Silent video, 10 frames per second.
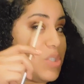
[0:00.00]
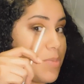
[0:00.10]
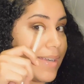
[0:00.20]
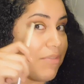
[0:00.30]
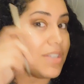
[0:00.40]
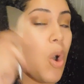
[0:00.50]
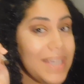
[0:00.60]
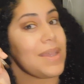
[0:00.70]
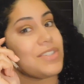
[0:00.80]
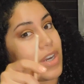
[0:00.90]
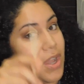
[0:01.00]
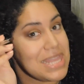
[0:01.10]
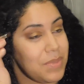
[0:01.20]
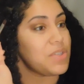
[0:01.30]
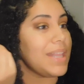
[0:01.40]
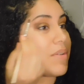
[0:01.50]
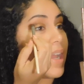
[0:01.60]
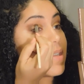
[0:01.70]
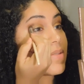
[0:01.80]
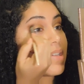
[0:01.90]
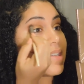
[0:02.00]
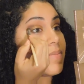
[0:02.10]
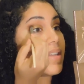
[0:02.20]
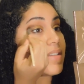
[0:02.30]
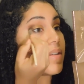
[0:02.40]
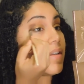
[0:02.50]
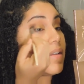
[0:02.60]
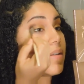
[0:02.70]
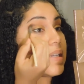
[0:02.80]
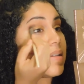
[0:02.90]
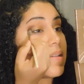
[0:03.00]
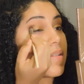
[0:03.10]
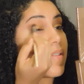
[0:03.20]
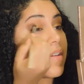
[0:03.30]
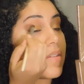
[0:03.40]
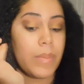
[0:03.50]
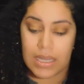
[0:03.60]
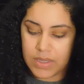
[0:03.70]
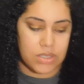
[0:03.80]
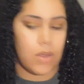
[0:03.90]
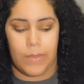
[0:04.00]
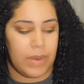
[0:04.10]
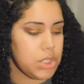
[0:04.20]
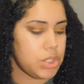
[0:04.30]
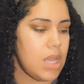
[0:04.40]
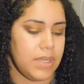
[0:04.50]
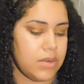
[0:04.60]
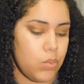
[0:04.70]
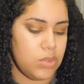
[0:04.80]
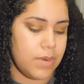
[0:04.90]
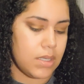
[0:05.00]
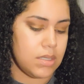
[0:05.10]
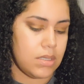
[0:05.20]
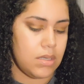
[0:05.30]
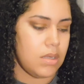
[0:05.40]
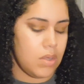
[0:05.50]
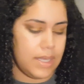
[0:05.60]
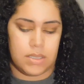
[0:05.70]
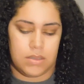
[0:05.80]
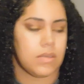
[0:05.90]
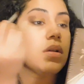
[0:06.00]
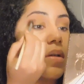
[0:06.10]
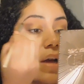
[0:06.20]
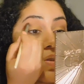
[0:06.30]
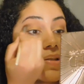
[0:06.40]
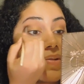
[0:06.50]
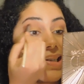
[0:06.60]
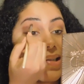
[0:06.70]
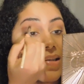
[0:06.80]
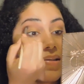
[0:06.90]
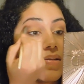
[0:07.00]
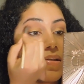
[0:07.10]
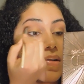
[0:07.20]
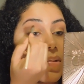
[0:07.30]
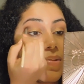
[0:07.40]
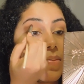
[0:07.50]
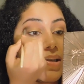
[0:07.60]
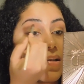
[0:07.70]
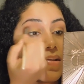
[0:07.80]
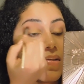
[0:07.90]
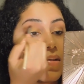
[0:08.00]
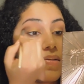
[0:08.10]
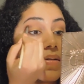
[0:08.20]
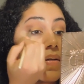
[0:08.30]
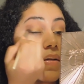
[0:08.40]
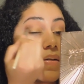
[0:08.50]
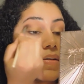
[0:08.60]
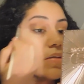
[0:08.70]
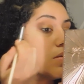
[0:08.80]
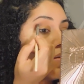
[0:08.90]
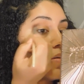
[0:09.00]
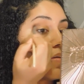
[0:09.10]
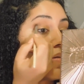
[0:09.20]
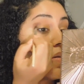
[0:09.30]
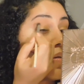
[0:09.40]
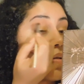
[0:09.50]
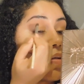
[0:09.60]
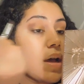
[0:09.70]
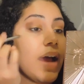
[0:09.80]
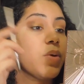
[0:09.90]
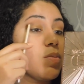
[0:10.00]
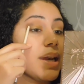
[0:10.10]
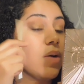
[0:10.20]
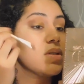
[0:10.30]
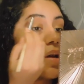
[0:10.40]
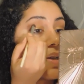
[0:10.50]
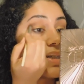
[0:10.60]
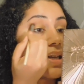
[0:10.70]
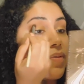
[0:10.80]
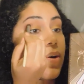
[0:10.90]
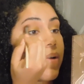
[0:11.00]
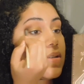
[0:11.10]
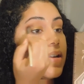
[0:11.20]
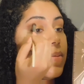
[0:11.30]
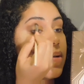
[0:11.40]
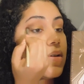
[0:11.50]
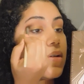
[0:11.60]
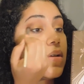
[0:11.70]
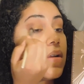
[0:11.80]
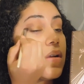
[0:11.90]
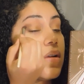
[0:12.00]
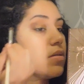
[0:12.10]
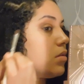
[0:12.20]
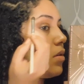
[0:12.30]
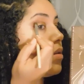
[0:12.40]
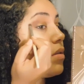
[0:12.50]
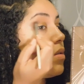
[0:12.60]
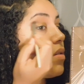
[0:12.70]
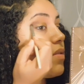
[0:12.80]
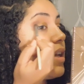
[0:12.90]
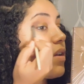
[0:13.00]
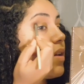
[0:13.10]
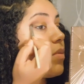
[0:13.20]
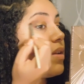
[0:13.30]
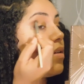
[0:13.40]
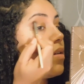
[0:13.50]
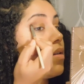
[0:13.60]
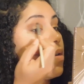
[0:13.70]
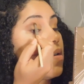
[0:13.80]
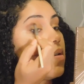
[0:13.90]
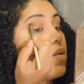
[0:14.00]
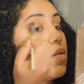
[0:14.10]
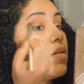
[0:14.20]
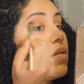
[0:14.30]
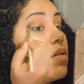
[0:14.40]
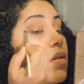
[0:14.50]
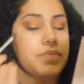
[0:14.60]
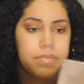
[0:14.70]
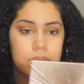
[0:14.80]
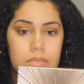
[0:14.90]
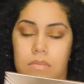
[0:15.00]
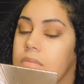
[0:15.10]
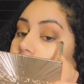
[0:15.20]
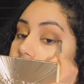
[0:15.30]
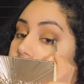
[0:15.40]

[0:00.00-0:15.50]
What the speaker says: So sometimes this happens when you put way too much product at first. Always start soft and then build. Don't be like me right now, because we got some blending to do, girl. And now I'm going to blend it out, because like I said before, we're going to clean it up.